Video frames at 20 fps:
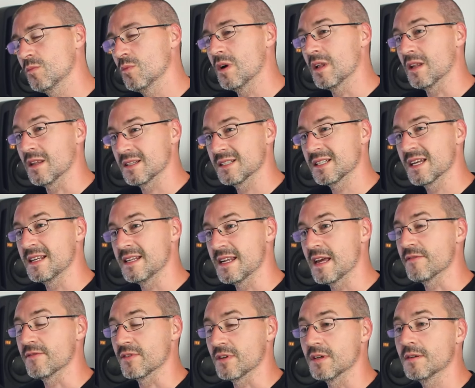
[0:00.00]
well, I say
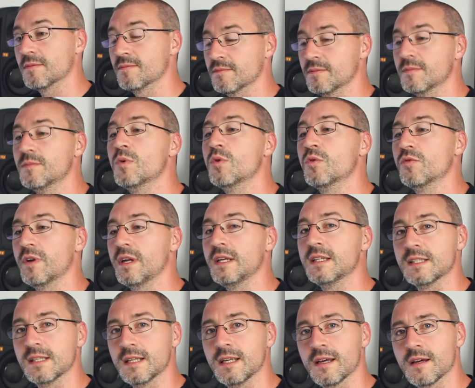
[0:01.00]
never, more
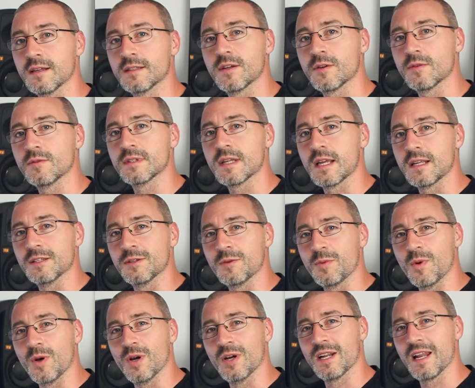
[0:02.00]
recently I don't tend to
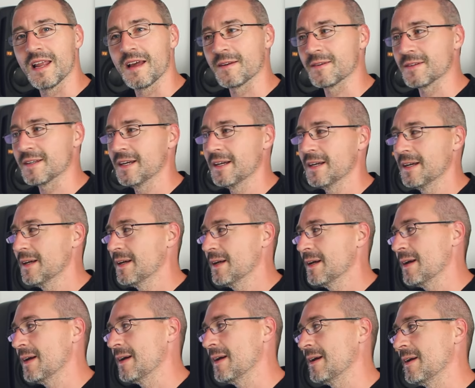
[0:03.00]
work loud.
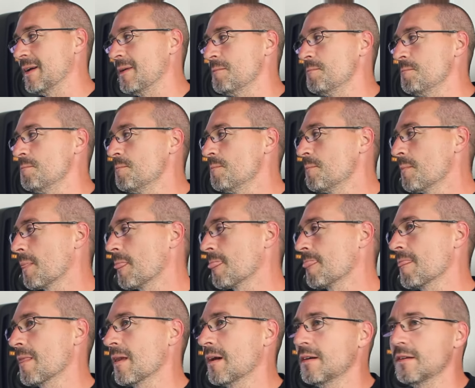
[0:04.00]

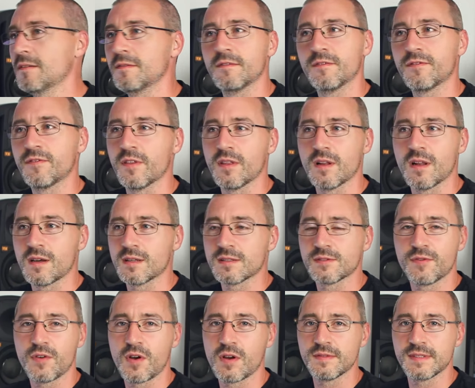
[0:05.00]
For the
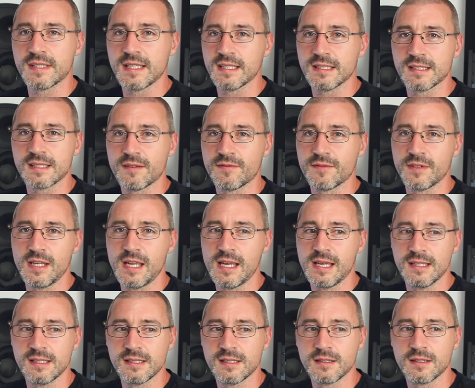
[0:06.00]
last 5, 6, 7
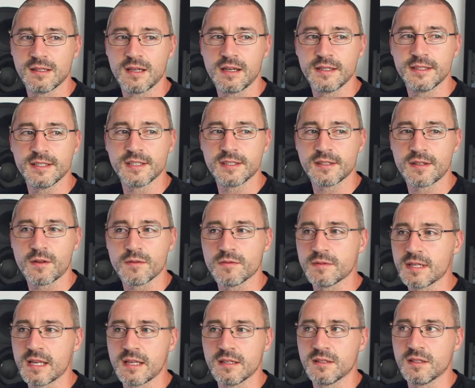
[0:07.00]
years, I just
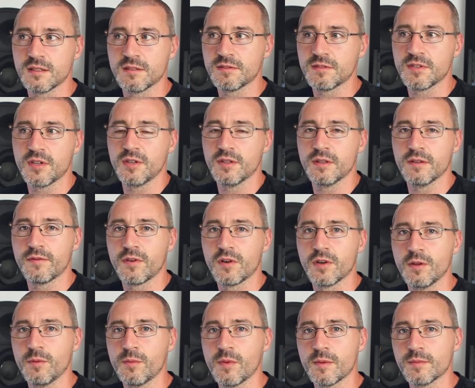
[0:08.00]
don't tend to turn the
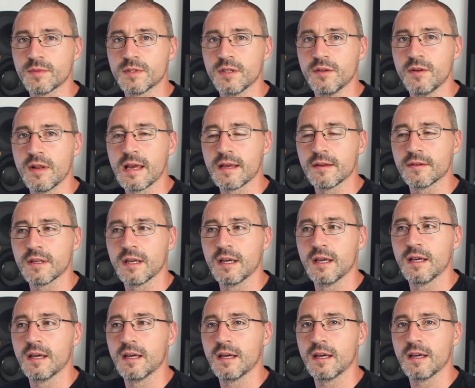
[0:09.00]
volume up too loud,
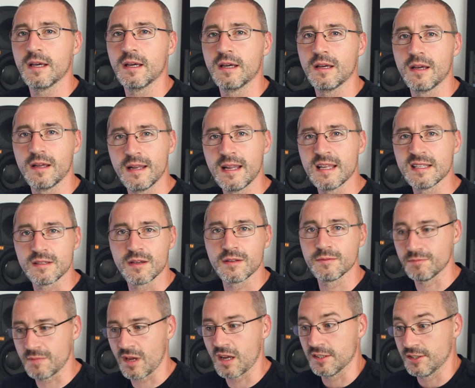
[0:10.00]
unless
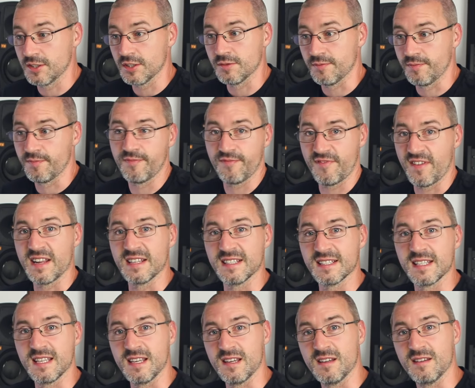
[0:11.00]
I just
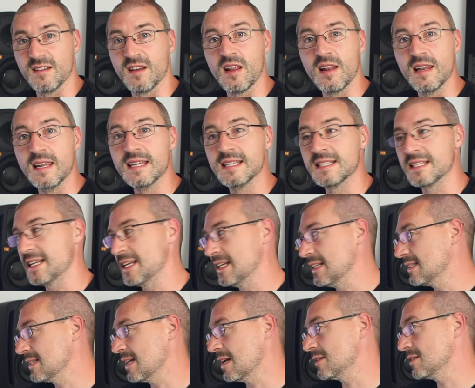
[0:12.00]
fancy a
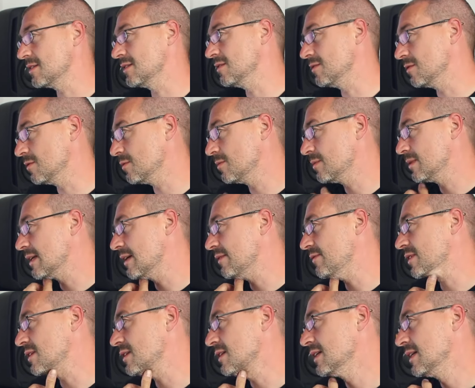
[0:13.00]
listening session or
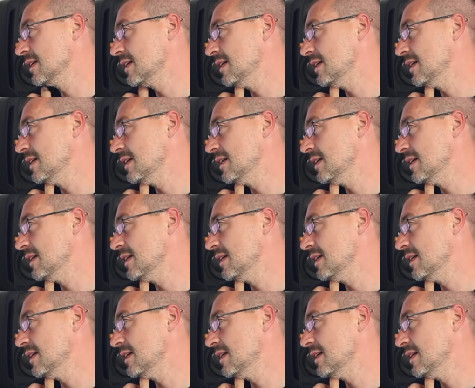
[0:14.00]
whatever.